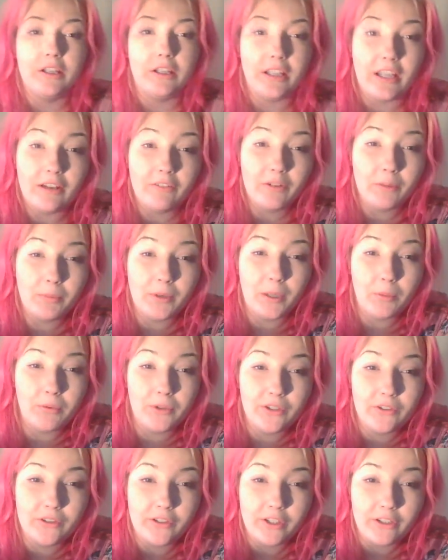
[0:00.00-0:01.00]
Everybody
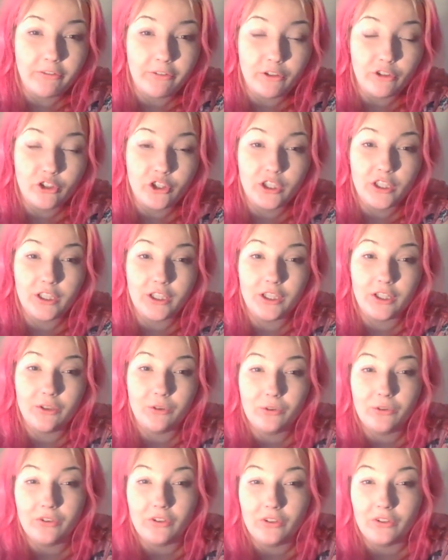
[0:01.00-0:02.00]
believes in different shit, and
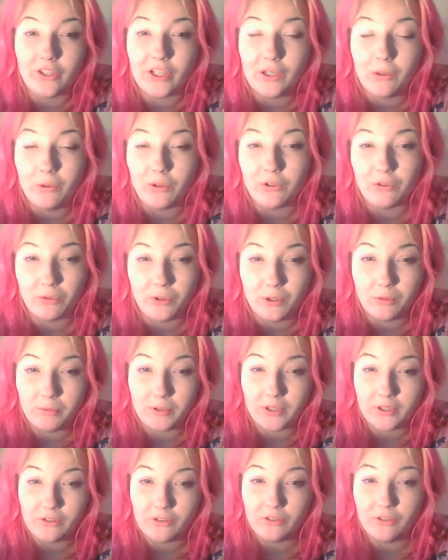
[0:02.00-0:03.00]
who's to say what's real,
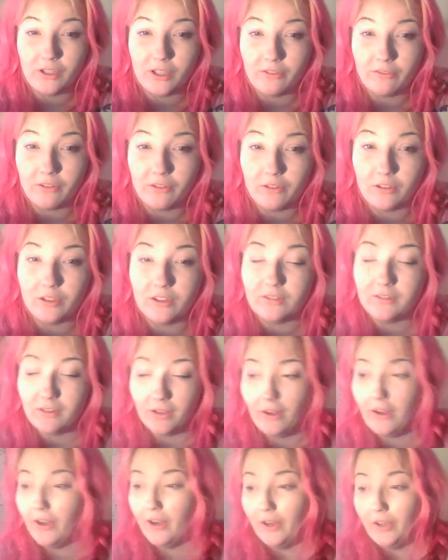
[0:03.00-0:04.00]
because you've never
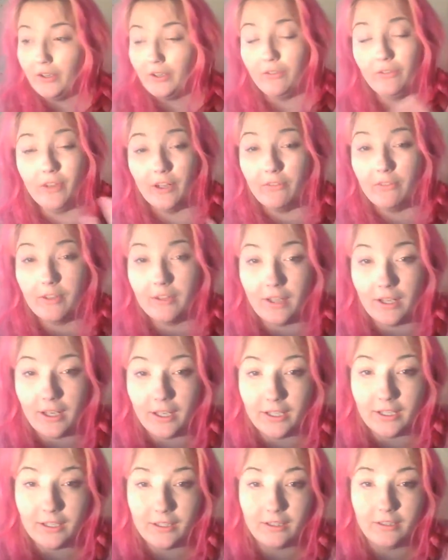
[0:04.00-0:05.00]

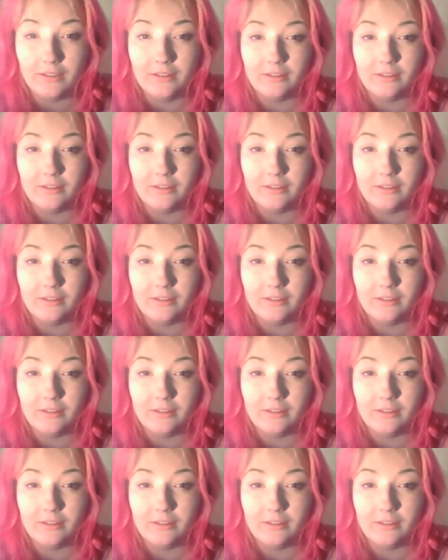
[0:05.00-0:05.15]
died.